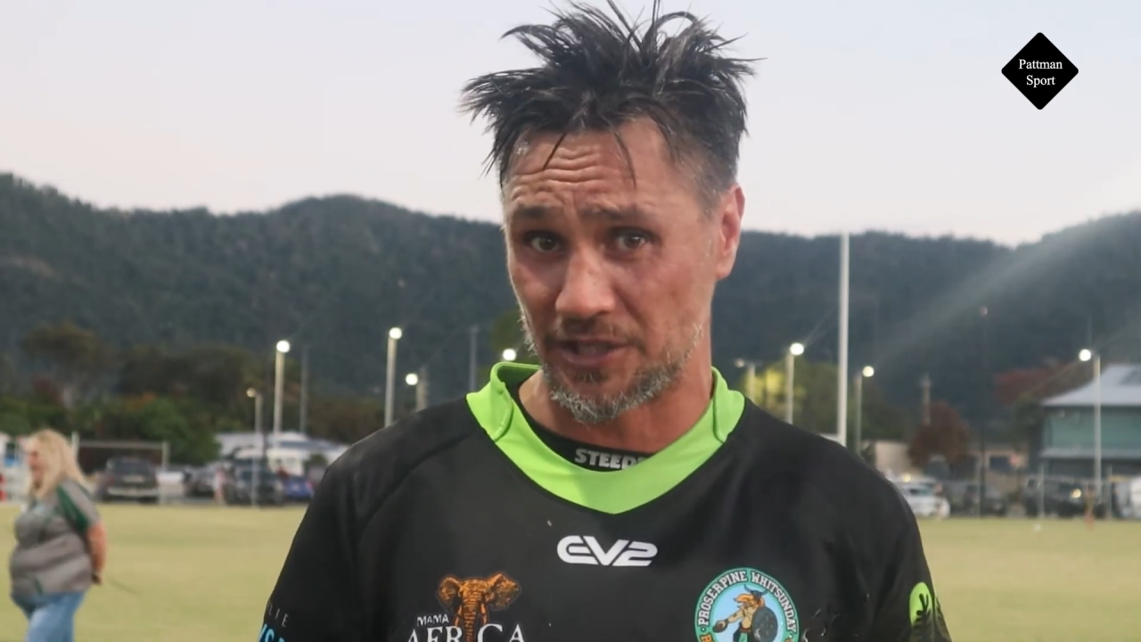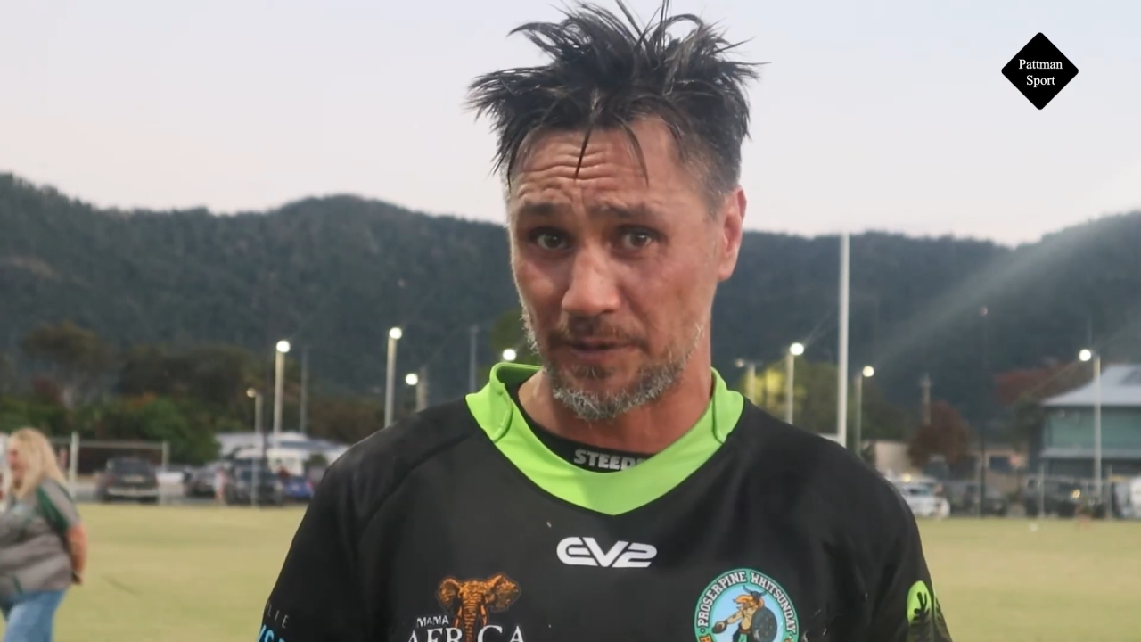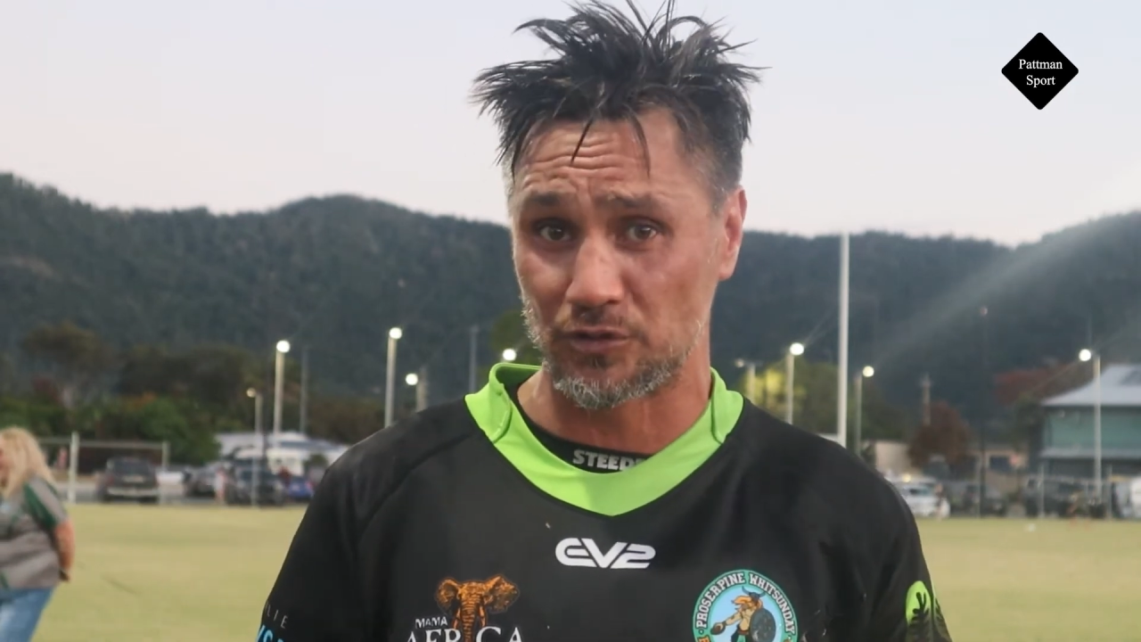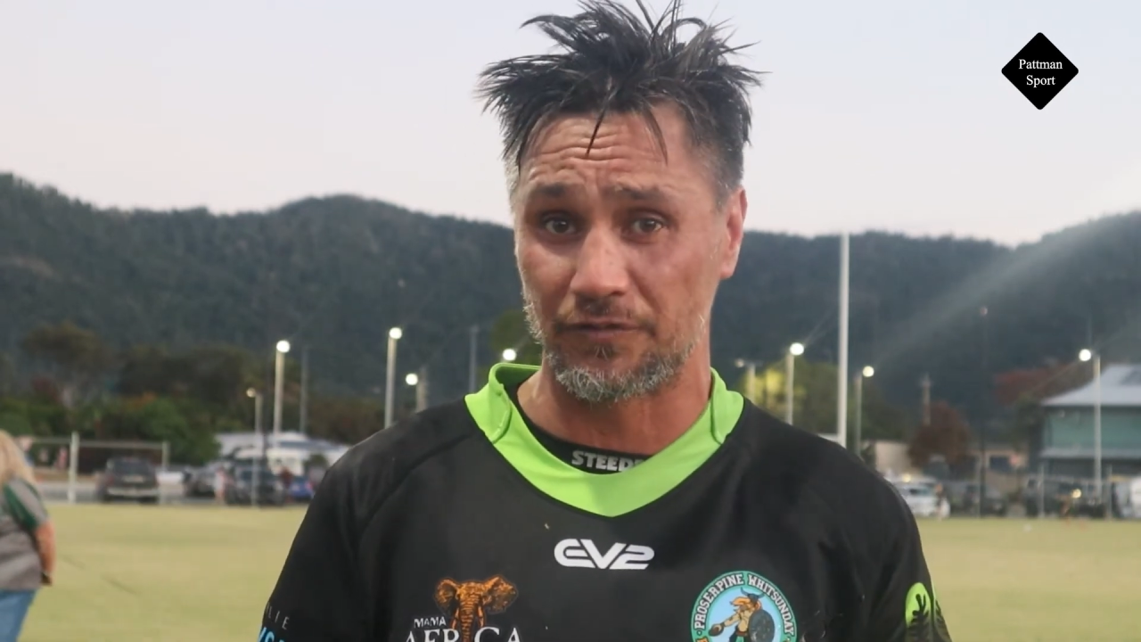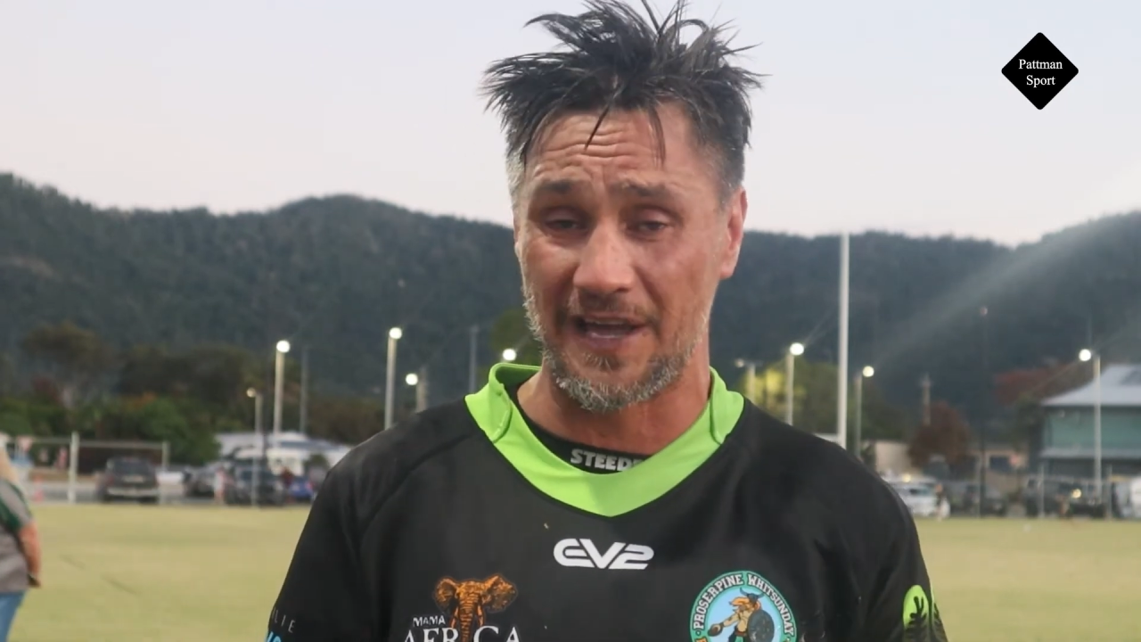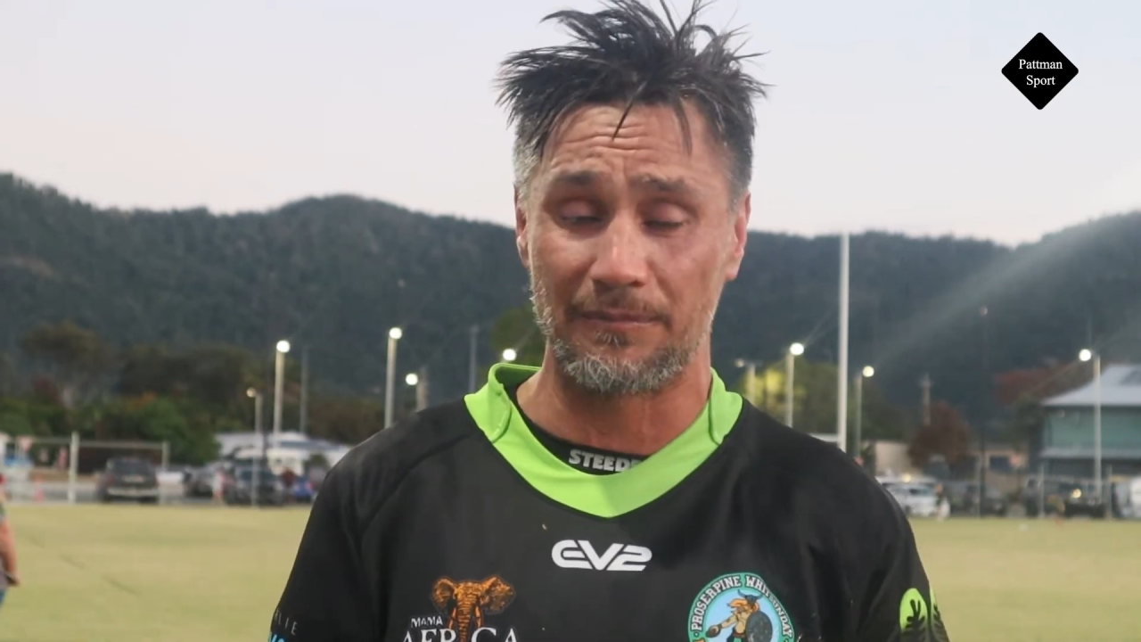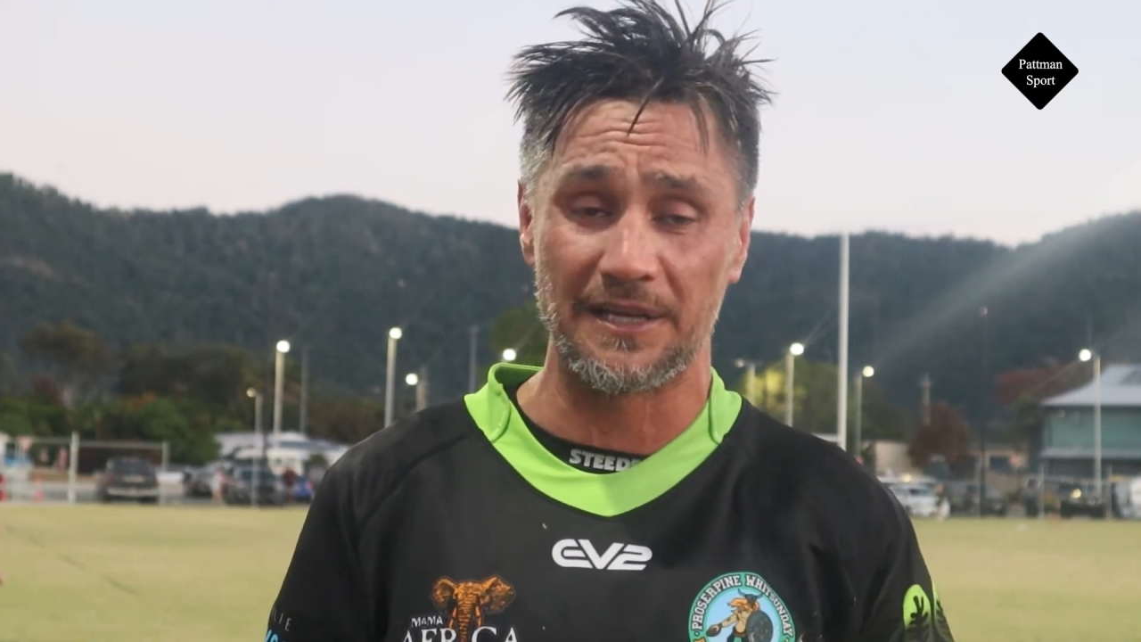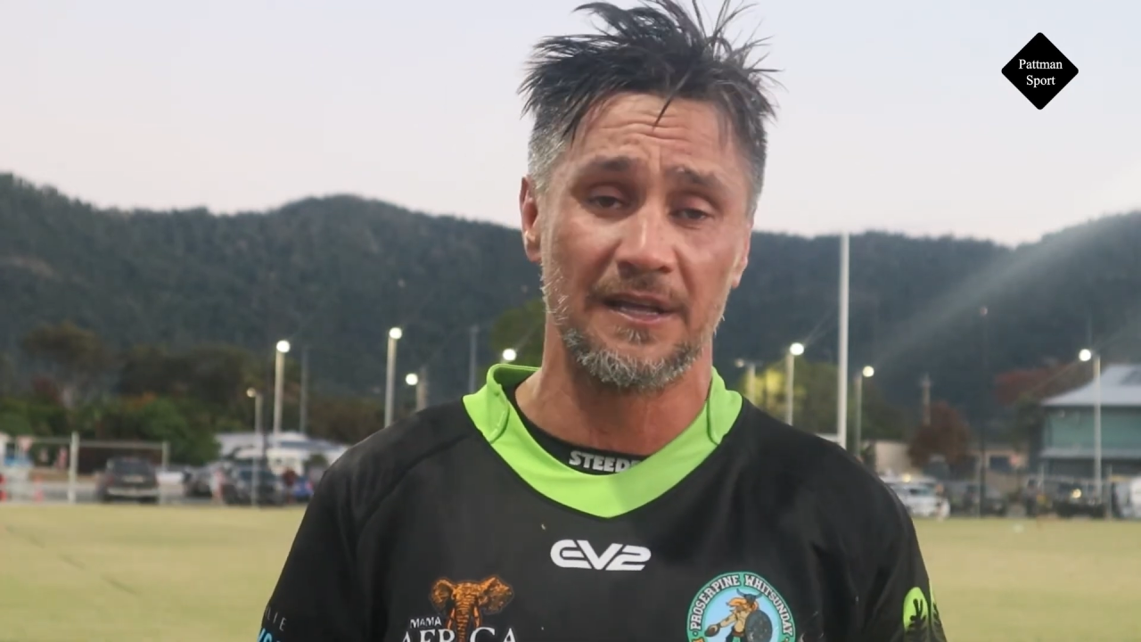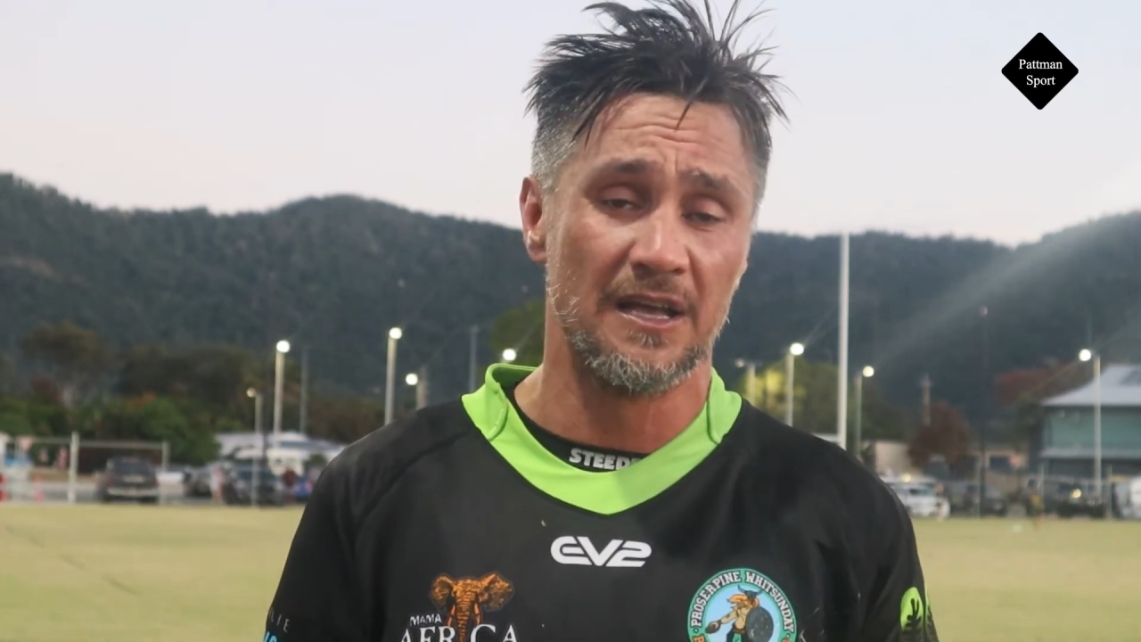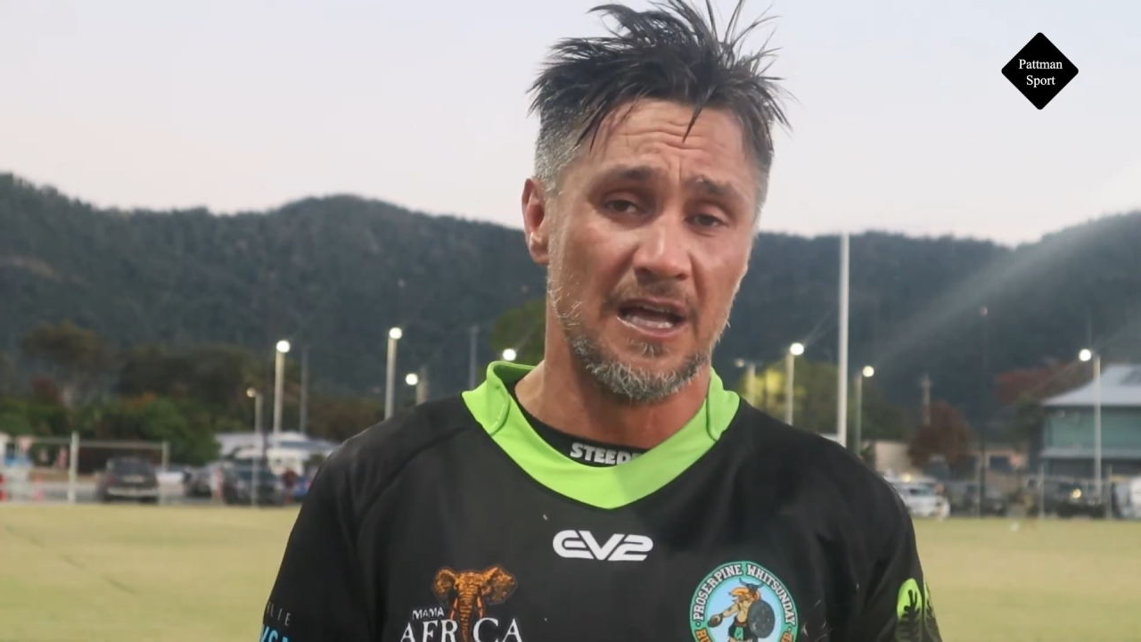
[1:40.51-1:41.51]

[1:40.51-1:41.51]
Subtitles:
special family.